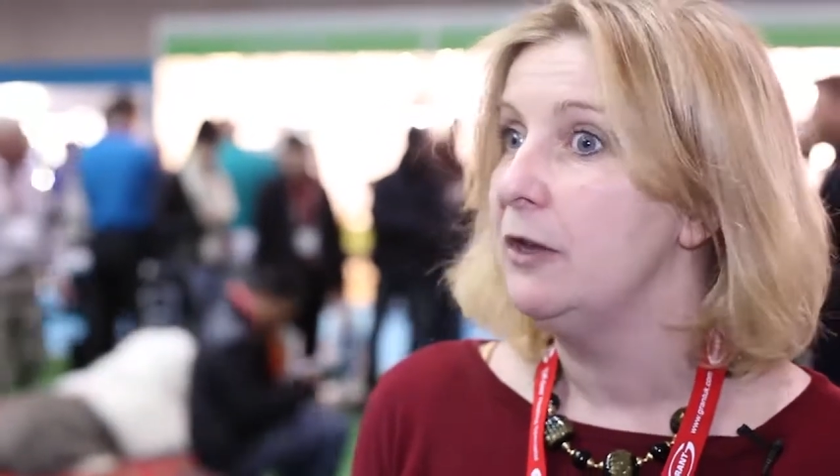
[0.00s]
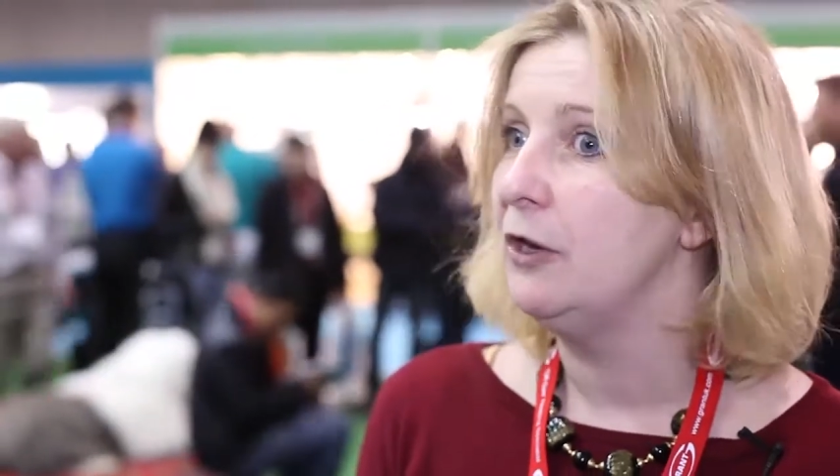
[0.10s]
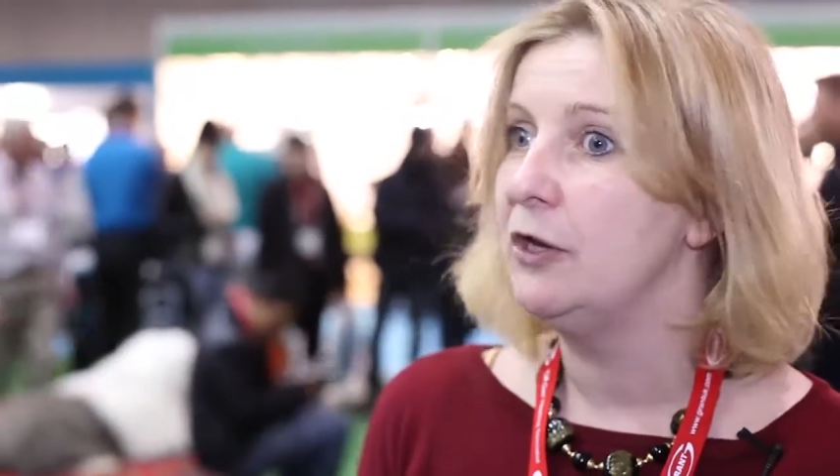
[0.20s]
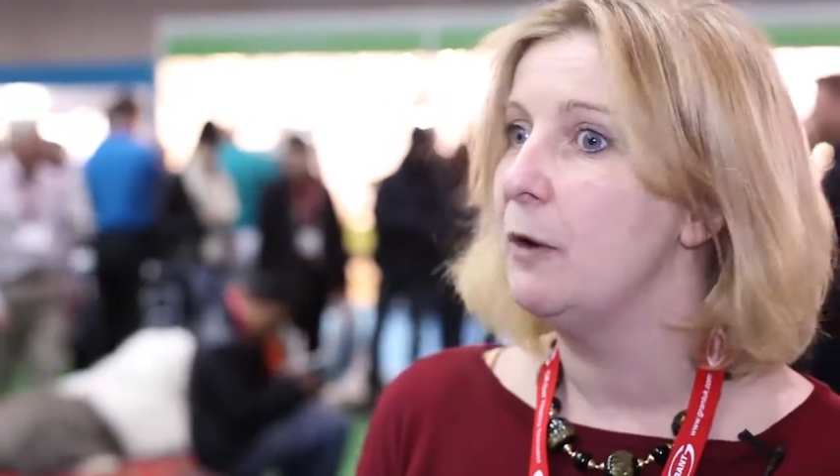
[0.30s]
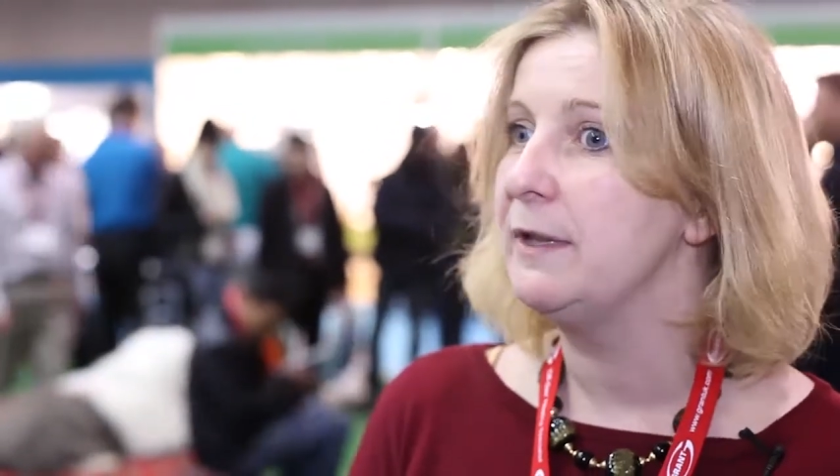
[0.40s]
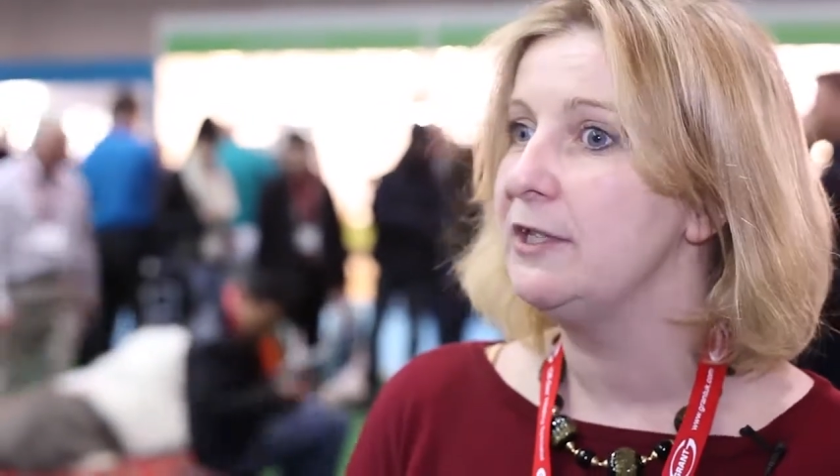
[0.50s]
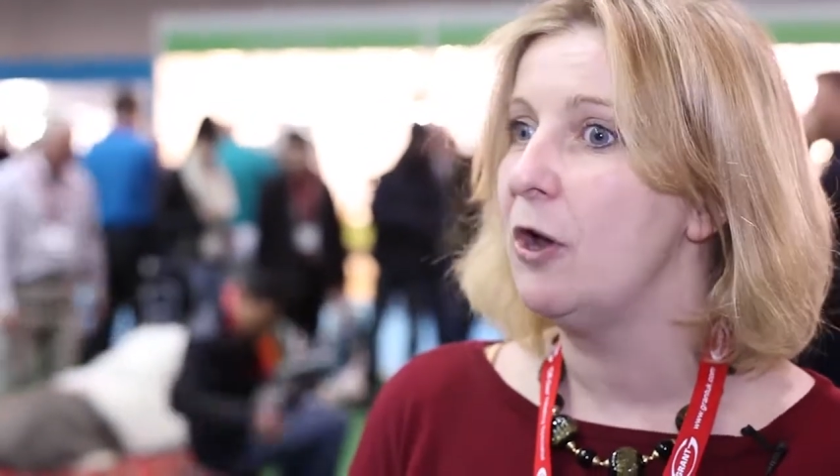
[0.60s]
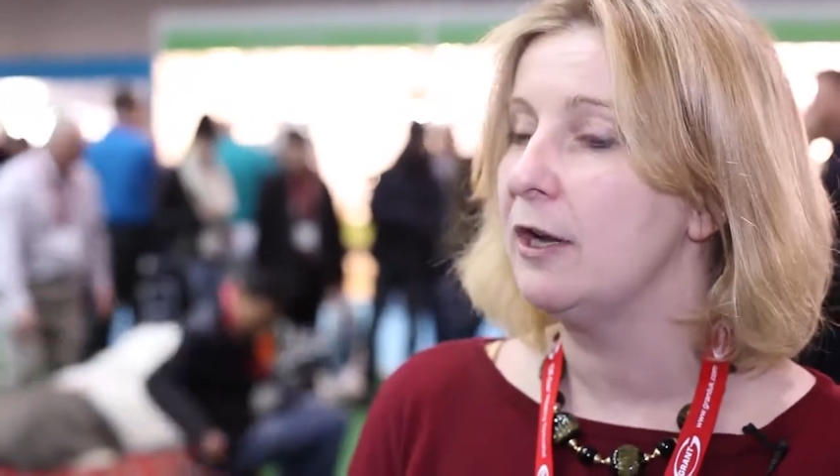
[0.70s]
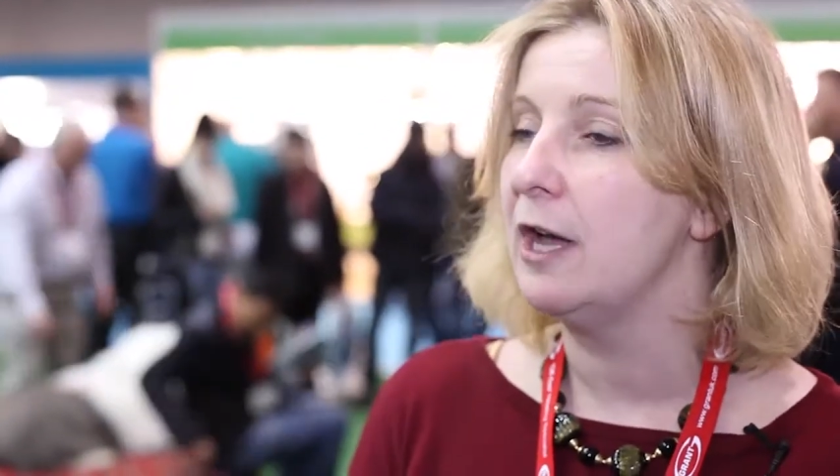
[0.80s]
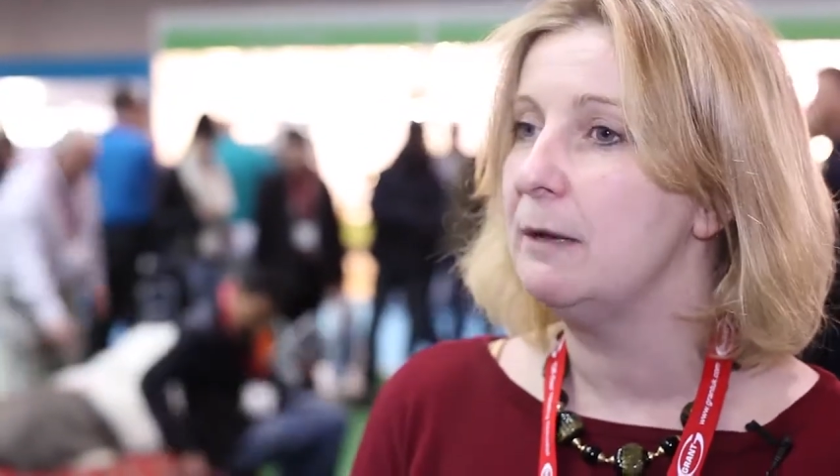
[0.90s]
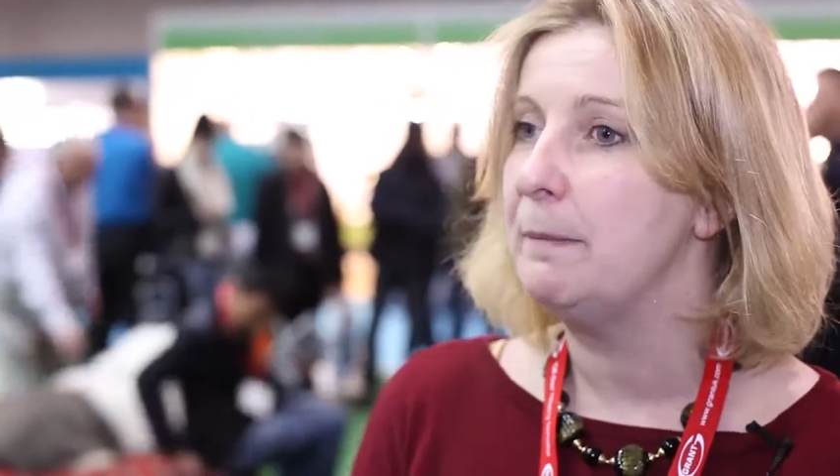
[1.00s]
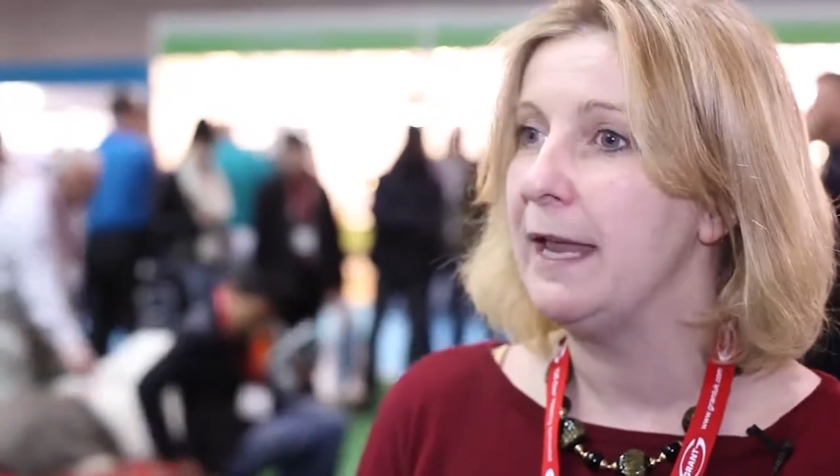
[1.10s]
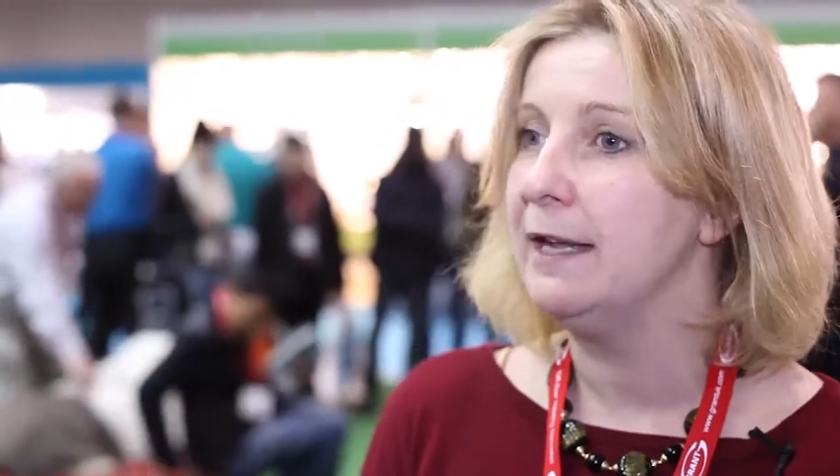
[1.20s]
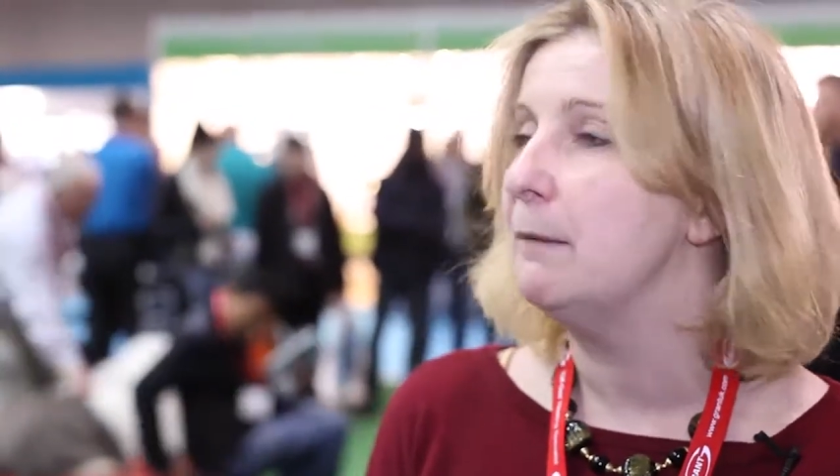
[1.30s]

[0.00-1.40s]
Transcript: you know, it's not going to be an